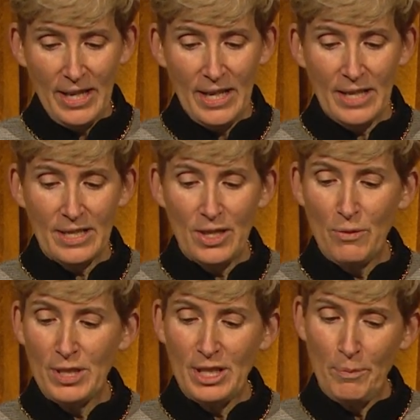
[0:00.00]
He is the
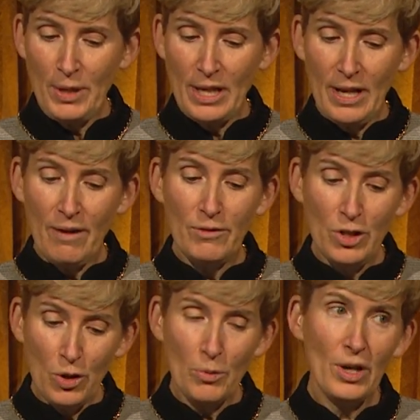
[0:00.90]
recipient of
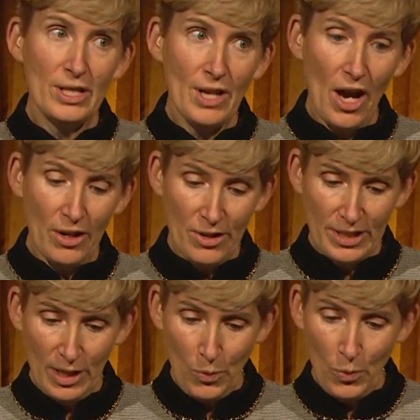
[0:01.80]
numerous
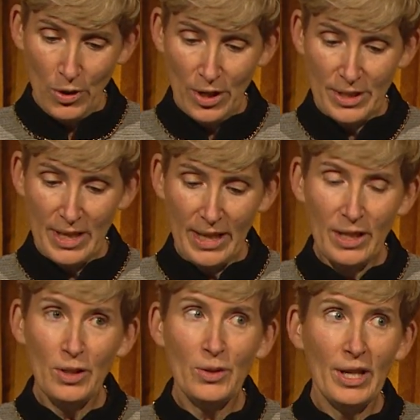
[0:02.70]
honors and awards,
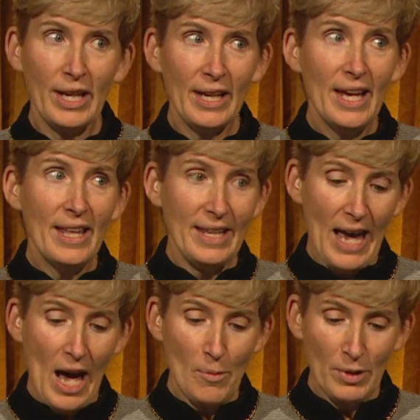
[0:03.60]
including the
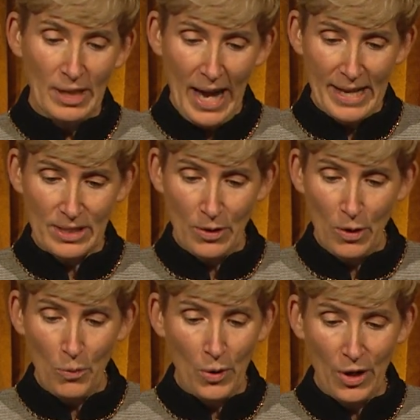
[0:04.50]
Albert Lasker
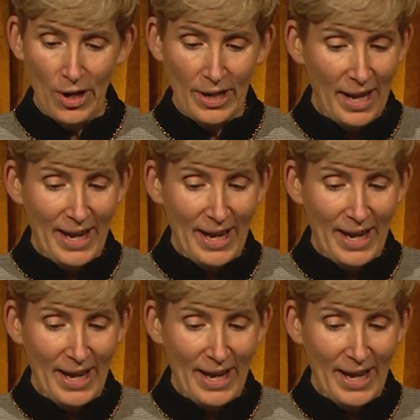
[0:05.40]
Award.